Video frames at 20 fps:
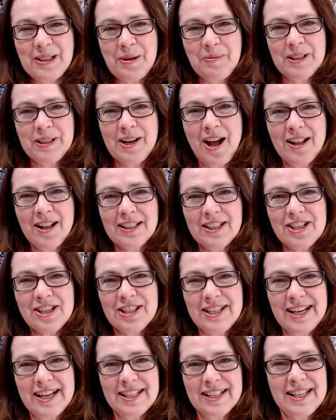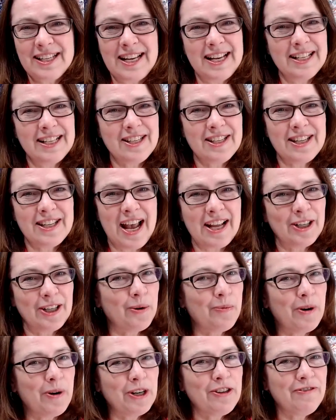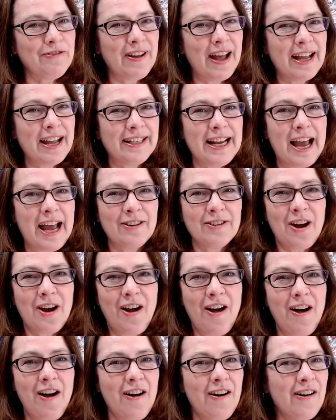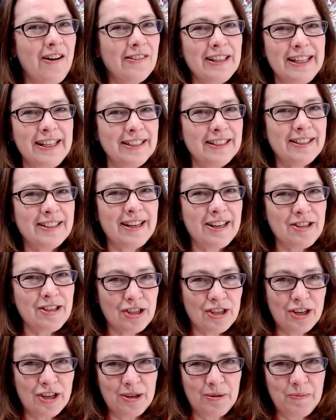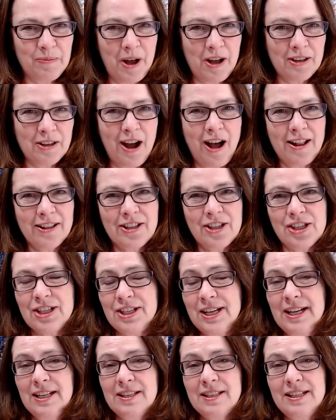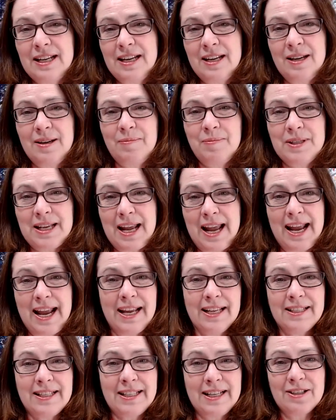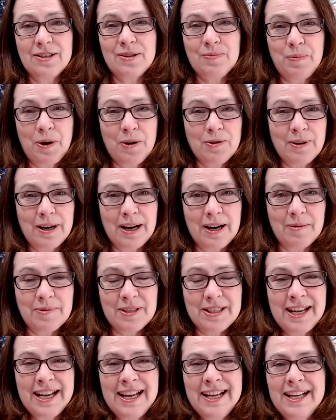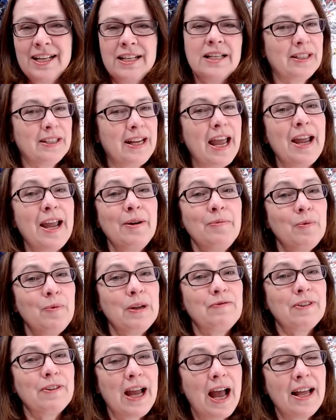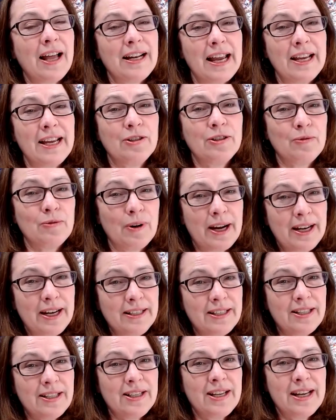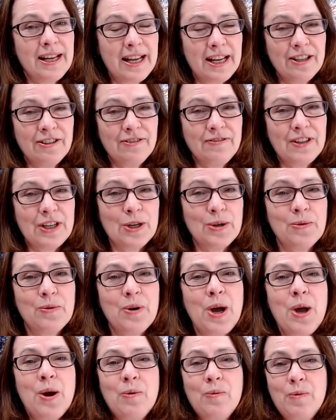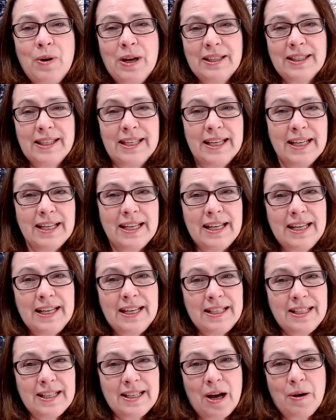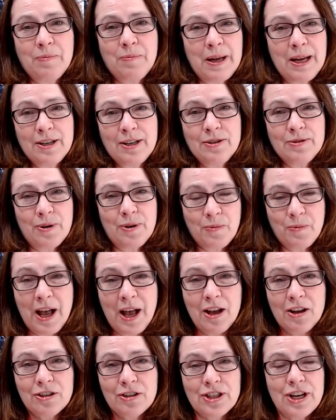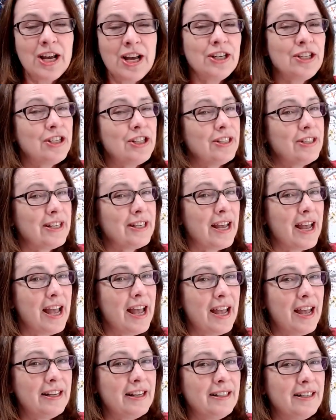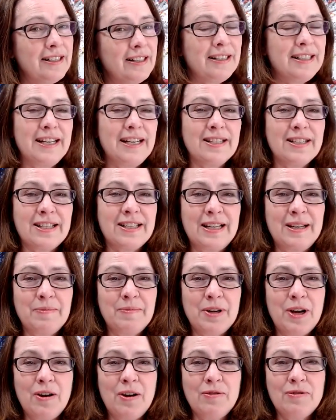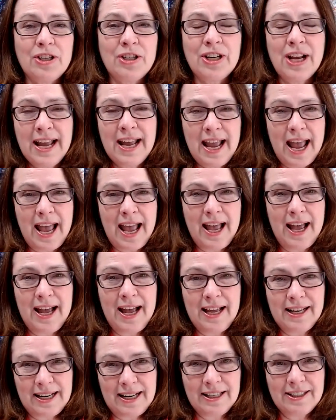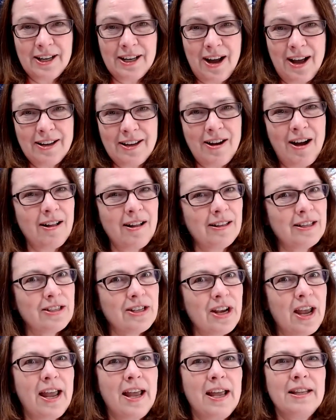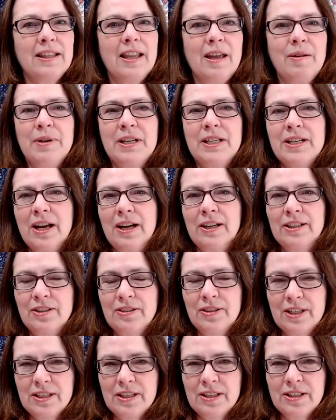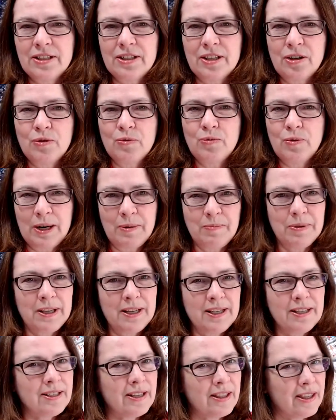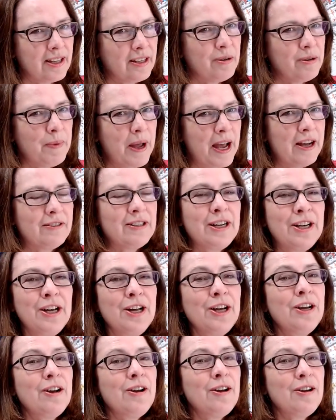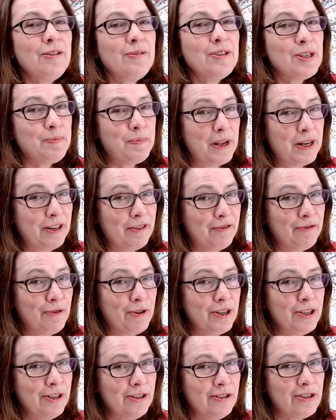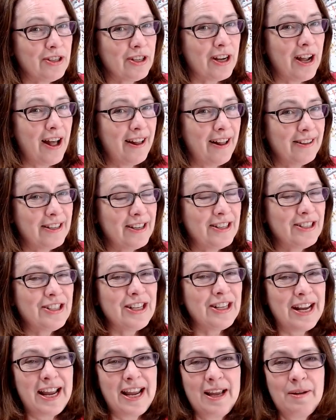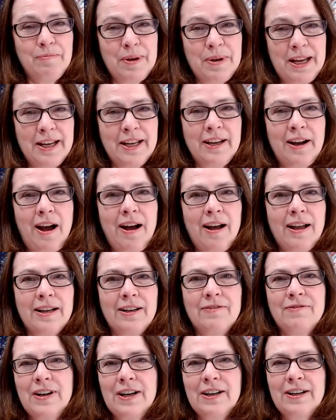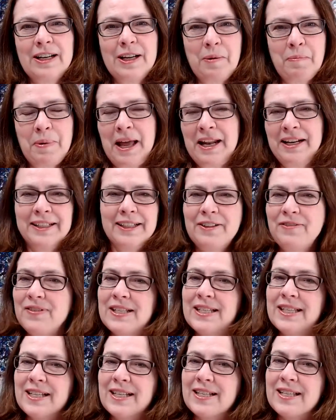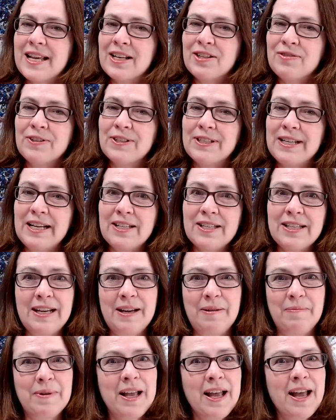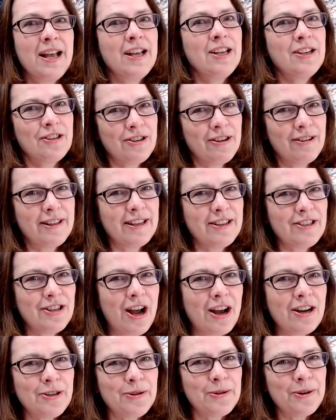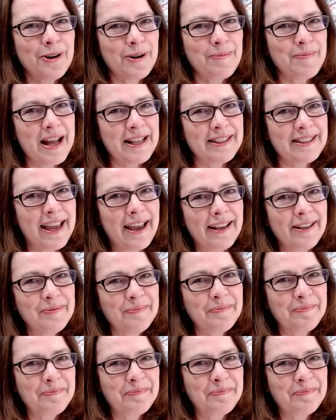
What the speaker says: Welcome to College Dance Insider, where you find out all the inside scoop on college dance teams and dance programs. Today, we've got a great interview with Nikki Sao Pedro-Welch. She's the head dance team coach at Endicott College. And let me tell you, this is a great place to think about spending 4 years of college and being on a very competitive and successful dance team. So let's talk to her about that.